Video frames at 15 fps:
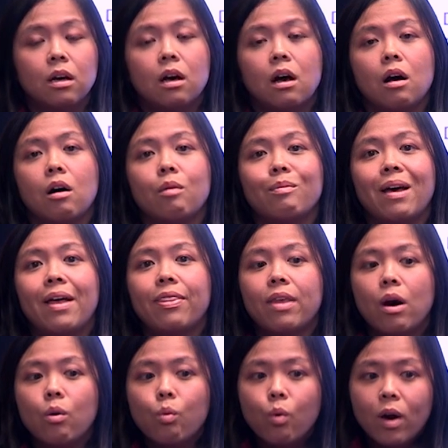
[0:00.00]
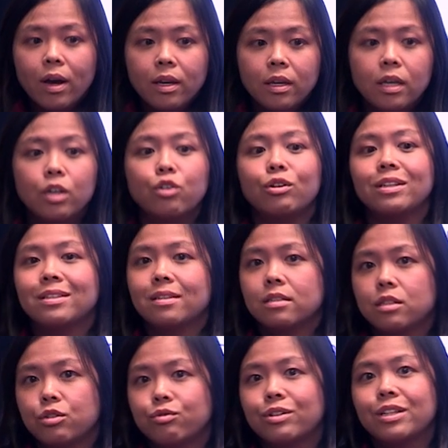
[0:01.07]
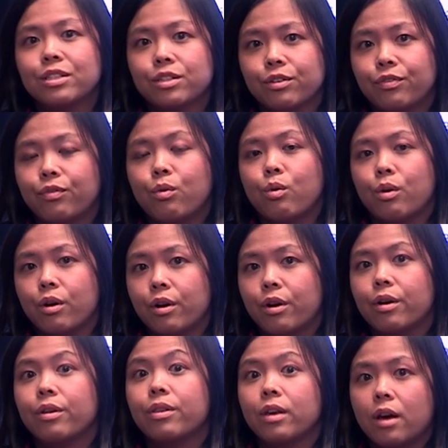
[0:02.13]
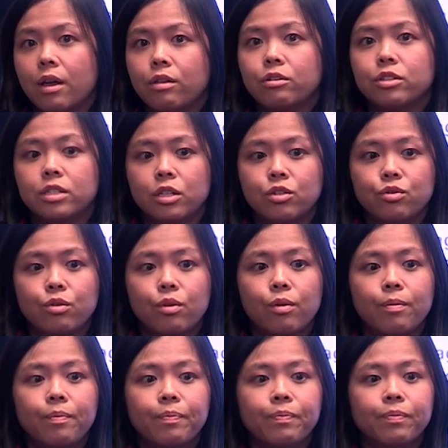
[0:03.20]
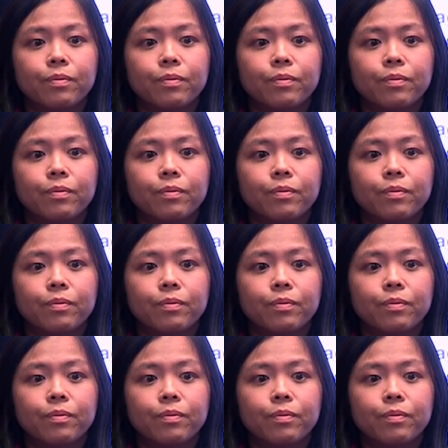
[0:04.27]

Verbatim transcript: um, and that one increases the risk for the other syndrome.